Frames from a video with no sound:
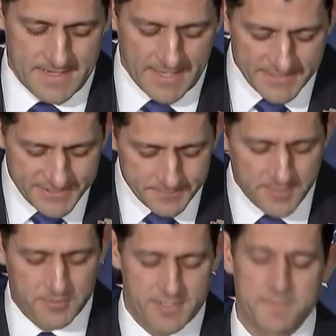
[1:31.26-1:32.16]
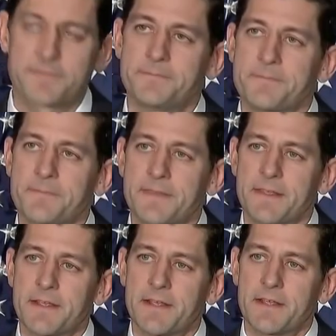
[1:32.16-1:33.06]
I simply believe
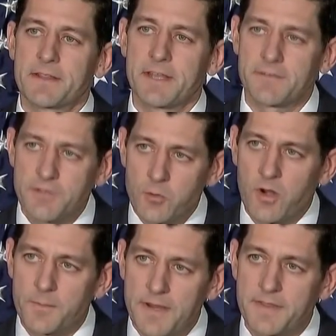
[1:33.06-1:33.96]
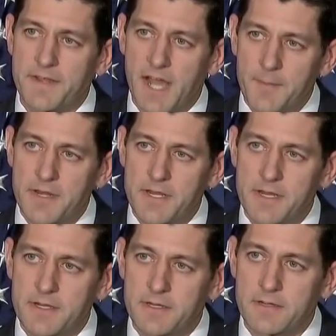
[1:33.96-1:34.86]
that if you want to be the
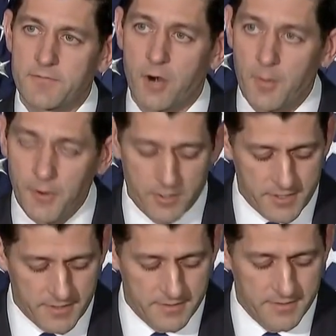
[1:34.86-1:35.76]
nominee for our party